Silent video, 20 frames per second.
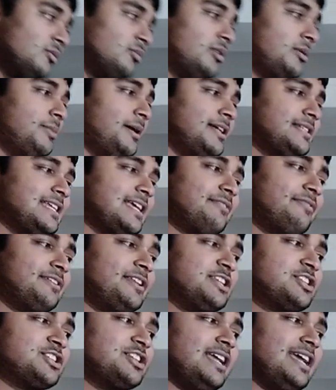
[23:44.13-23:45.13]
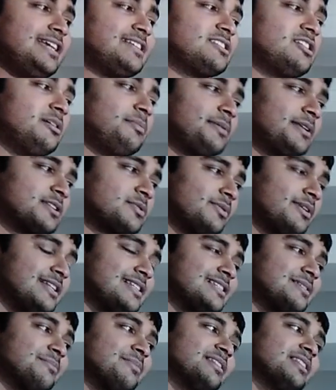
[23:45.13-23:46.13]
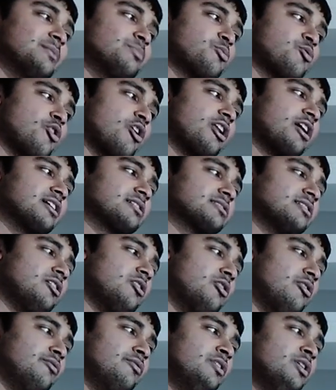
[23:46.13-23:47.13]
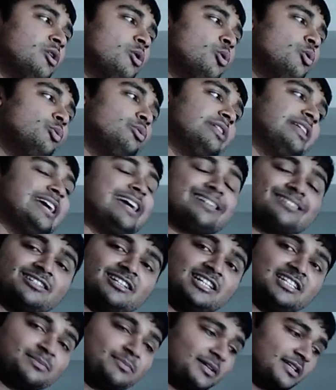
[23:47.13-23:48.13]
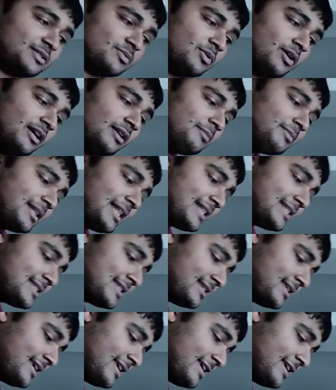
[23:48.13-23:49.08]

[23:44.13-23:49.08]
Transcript: Well, by definition, xr plus 1 is simply the product of all the xi's plus 1, but that's,